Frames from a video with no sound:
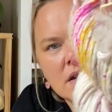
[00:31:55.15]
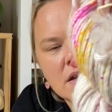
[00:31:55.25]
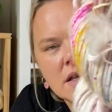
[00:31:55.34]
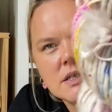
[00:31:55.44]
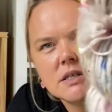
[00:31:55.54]

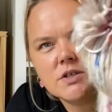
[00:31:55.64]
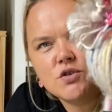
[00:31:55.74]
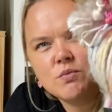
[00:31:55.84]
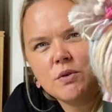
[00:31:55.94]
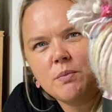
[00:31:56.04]
It's a
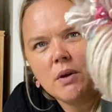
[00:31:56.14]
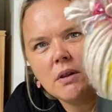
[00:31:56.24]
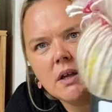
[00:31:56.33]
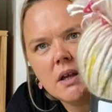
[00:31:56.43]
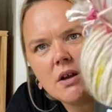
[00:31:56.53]
super
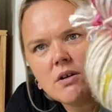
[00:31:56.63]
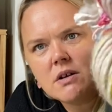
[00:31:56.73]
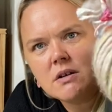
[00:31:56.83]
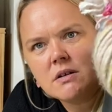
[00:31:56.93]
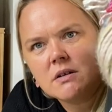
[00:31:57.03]
bulky
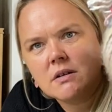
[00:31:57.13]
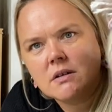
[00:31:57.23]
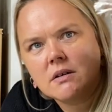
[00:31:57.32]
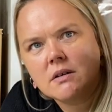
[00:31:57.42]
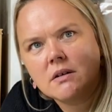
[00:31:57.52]
yarn.
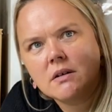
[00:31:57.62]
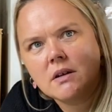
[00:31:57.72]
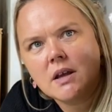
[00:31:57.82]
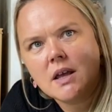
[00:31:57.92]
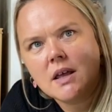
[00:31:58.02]

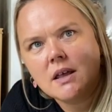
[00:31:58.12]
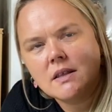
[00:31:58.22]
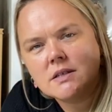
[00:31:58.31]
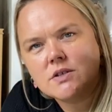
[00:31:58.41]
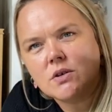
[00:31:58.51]

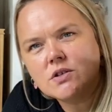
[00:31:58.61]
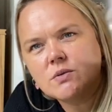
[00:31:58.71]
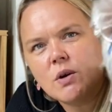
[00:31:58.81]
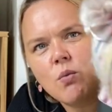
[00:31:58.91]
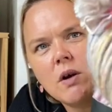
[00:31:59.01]
This is also
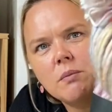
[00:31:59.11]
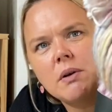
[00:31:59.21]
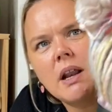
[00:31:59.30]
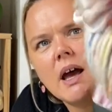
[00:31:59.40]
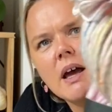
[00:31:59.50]
a one
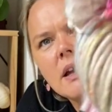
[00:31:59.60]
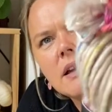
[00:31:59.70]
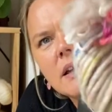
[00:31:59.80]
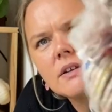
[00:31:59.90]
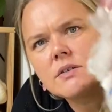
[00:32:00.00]
ply.
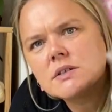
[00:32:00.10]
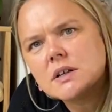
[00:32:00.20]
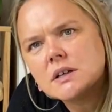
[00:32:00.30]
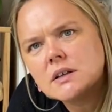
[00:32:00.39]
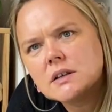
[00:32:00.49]
Can you
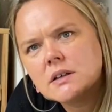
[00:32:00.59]
tell?